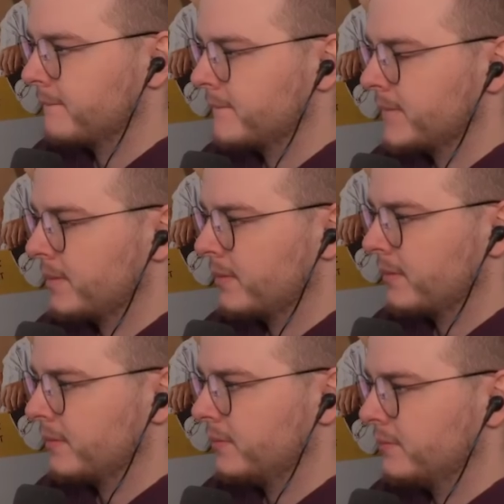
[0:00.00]

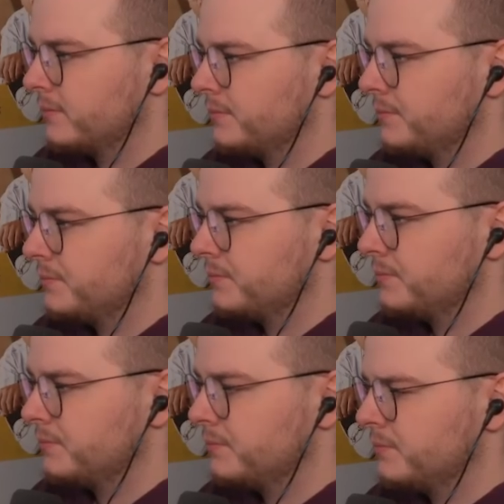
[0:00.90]

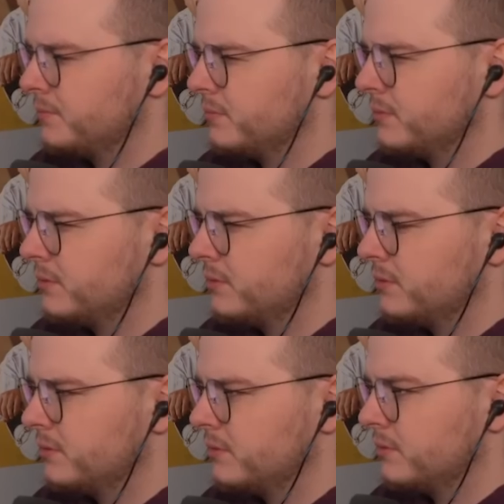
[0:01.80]

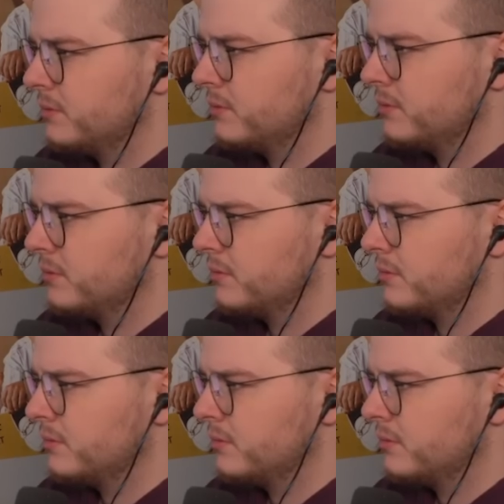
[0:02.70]
Nobody speaks.